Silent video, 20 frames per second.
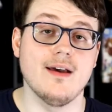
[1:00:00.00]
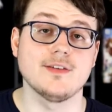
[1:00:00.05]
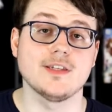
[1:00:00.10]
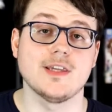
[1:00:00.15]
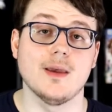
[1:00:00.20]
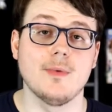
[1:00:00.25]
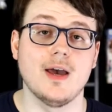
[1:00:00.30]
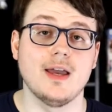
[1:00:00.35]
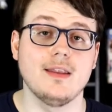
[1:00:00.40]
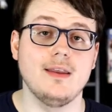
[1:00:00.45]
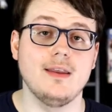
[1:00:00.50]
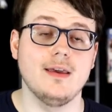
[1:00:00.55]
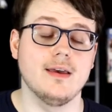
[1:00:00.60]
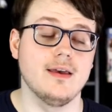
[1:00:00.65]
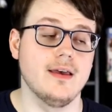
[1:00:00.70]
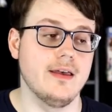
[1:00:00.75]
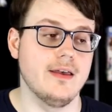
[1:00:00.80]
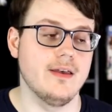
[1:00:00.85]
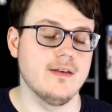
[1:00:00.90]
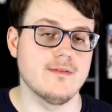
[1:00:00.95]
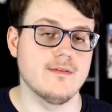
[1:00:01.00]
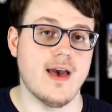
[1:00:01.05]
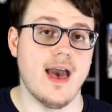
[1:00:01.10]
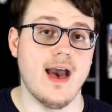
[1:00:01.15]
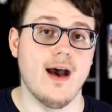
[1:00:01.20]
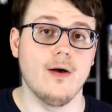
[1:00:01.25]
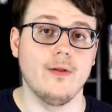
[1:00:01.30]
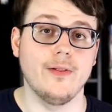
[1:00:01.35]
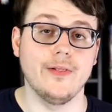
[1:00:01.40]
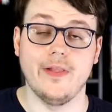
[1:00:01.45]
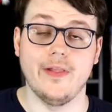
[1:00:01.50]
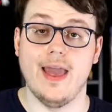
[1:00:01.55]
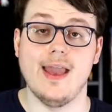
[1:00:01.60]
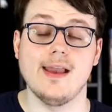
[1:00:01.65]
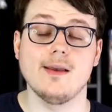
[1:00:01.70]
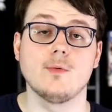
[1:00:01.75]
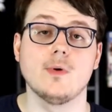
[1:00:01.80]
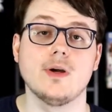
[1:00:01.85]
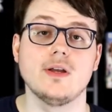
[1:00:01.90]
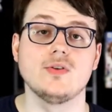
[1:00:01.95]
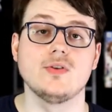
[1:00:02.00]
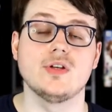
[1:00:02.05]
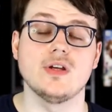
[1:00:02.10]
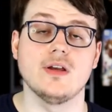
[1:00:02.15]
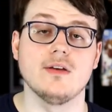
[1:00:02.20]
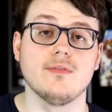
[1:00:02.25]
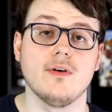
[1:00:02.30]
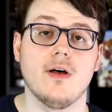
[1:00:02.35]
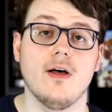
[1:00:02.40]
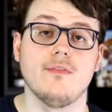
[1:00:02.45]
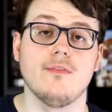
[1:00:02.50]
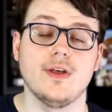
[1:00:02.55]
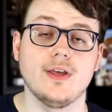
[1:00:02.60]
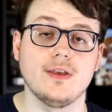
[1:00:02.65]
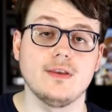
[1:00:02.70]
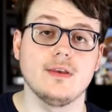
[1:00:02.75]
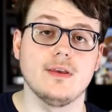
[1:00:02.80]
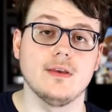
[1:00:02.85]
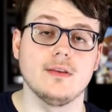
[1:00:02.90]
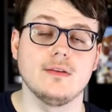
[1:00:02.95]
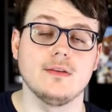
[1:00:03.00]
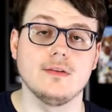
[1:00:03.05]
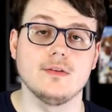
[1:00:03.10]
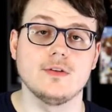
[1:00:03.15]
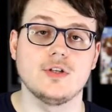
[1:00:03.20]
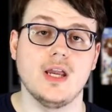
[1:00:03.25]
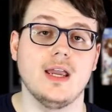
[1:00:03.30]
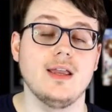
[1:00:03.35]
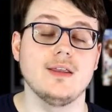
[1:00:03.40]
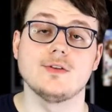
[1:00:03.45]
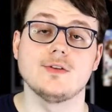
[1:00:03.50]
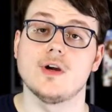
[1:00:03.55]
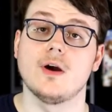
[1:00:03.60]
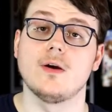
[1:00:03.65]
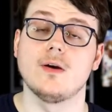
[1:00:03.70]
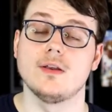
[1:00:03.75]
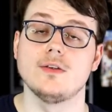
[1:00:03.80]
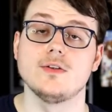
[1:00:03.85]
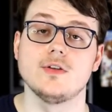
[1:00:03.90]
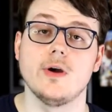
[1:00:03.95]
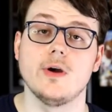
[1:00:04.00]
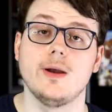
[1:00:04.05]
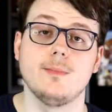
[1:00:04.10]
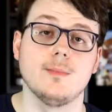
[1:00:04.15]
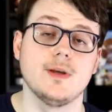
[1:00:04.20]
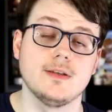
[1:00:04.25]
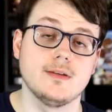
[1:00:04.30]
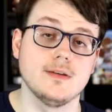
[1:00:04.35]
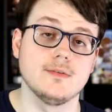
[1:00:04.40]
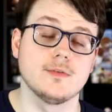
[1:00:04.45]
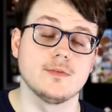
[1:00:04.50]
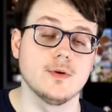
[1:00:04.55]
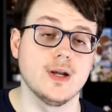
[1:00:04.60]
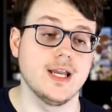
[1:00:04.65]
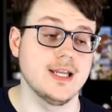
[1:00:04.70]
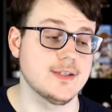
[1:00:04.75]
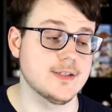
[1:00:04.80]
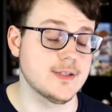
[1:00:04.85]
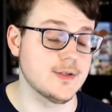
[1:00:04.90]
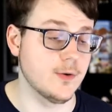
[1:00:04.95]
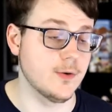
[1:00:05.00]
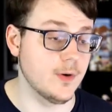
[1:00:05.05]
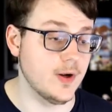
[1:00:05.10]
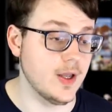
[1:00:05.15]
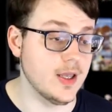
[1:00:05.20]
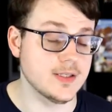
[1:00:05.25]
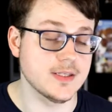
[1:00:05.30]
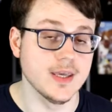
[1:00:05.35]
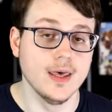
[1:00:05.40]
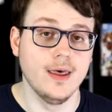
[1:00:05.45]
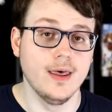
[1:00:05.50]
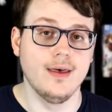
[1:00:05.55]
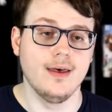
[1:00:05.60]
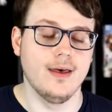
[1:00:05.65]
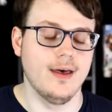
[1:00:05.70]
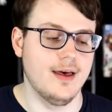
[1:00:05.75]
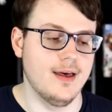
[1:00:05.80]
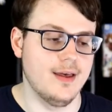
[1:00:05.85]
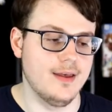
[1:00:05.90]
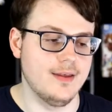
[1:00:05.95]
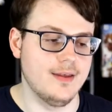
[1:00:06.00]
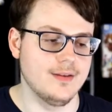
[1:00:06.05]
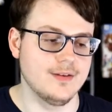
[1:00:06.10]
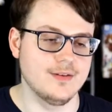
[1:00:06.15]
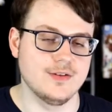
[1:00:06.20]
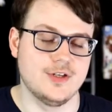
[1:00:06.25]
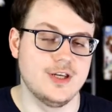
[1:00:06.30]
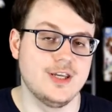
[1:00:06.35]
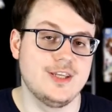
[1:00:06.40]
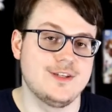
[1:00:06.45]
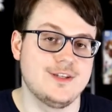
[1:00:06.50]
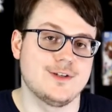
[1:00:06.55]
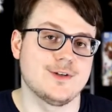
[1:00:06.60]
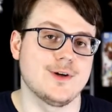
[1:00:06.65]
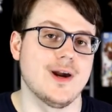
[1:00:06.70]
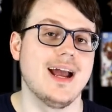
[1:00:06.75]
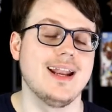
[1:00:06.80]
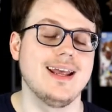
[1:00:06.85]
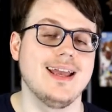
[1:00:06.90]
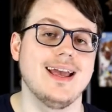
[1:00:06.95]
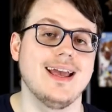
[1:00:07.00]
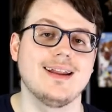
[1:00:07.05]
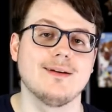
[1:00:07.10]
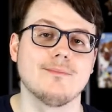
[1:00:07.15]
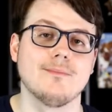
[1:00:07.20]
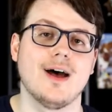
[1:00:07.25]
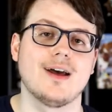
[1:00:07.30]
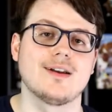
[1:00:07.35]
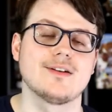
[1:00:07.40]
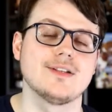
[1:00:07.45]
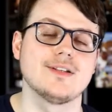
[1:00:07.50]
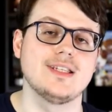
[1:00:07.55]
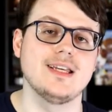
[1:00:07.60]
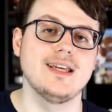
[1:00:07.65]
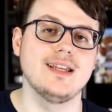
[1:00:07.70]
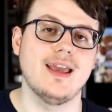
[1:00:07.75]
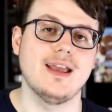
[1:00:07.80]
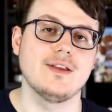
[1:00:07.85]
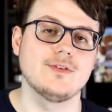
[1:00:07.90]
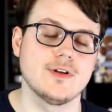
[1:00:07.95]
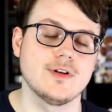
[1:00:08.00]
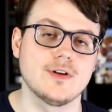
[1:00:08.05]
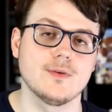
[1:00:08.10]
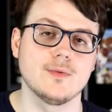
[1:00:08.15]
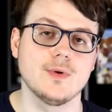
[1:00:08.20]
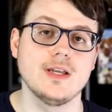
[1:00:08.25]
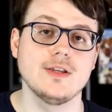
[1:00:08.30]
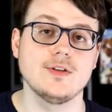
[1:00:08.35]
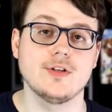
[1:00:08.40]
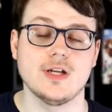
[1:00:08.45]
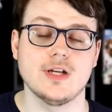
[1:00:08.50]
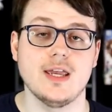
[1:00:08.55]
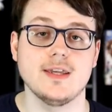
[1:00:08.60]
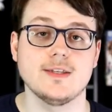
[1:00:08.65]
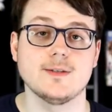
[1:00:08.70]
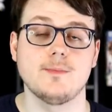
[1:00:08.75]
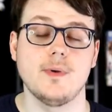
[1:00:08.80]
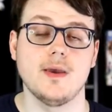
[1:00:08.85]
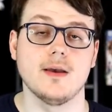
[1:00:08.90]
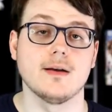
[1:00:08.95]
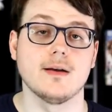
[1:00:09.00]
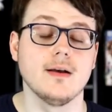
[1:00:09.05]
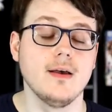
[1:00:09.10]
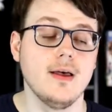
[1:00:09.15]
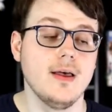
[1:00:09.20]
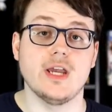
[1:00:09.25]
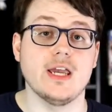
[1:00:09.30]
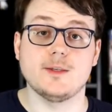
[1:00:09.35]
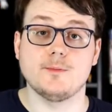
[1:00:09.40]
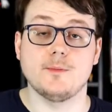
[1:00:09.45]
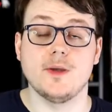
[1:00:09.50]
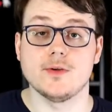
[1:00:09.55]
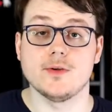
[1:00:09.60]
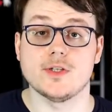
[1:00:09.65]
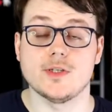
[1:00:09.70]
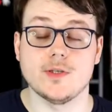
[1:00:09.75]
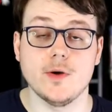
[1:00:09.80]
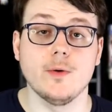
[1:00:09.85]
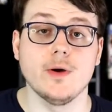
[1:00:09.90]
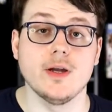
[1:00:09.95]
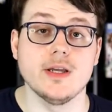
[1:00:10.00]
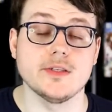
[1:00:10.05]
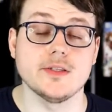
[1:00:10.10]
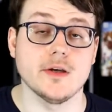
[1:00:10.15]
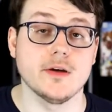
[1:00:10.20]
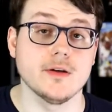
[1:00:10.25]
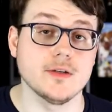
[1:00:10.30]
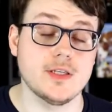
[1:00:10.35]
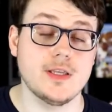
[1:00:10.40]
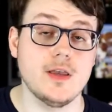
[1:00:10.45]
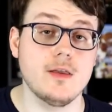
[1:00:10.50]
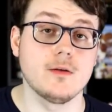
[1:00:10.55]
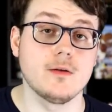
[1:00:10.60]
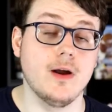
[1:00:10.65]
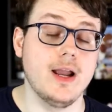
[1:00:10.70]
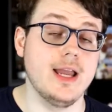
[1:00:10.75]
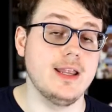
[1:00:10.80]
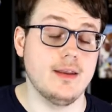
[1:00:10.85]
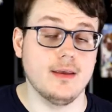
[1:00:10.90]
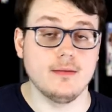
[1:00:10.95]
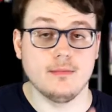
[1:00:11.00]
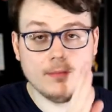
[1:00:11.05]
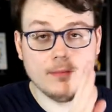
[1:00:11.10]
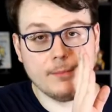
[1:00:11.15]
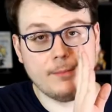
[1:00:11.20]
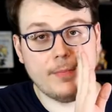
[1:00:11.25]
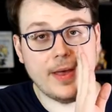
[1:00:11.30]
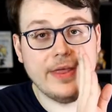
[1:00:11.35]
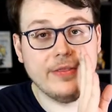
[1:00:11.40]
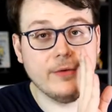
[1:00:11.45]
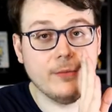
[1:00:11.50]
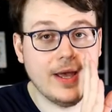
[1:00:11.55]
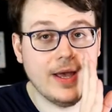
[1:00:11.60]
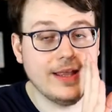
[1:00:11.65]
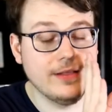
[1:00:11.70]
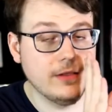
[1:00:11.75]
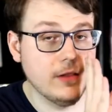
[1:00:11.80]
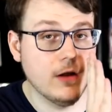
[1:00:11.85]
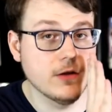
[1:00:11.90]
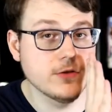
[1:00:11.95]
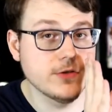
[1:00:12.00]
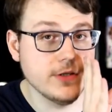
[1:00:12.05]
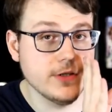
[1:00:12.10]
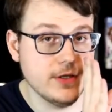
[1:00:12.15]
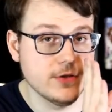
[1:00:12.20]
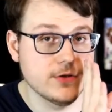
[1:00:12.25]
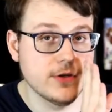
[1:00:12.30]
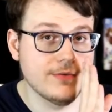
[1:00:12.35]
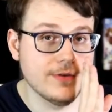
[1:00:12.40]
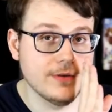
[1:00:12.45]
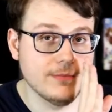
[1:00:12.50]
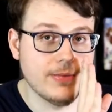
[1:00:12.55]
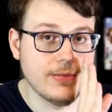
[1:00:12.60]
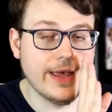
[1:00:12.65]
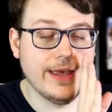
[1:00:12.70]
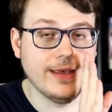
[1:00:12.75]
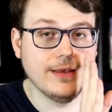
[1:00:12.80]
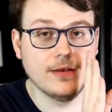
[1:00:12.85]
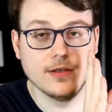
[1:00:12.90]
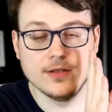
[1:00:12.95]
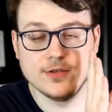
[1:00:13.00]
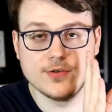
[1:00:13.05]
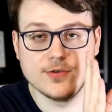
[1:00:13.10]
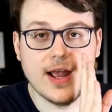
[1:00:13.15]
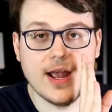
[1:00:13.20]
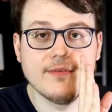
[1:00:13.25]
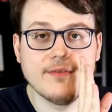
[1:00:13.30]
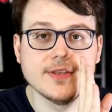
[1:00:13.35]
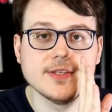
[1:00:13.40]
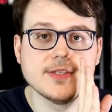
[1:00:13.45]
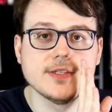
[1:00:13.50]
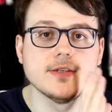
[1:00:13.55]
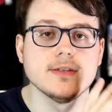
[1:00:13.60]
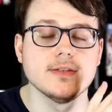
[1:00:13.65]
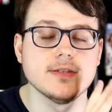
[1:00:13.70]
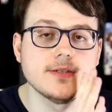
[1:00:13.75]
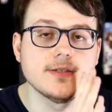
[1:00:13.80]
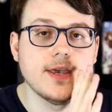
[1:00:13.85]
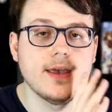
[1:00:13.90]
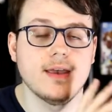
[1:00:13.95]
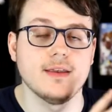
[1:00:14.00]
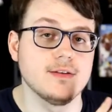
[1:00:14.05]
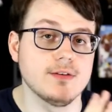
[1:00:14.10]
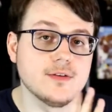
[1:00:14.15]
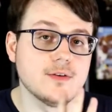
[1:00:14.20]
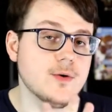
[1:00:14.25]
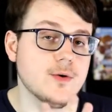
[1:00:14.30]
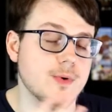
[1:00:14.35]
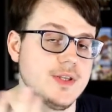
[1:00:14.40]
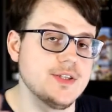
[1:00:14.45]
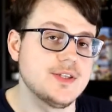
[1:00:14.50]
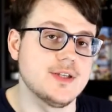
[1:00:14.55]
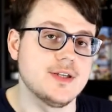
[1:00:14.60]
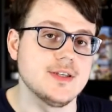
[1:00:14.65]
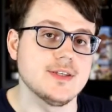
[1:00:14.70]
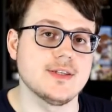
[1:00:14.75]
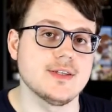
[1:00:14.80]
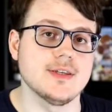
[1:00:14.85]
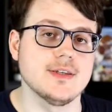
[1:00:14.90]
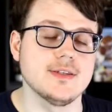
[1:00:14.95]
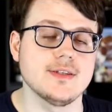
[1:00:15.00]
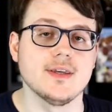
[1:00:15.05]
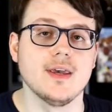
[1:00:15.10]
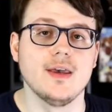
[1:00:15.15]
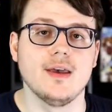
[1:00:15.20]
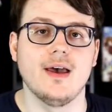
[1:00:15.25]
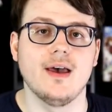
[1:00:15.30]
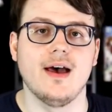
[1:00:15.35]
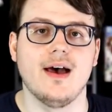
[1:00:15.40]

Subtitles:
to have some idea of how language evolving can change our enjoyment of great stories, just try to get a modern teenager to read Shakespeare. Shakespeare's stories are still great, and by the way, largely driven by contrivances and coincidences,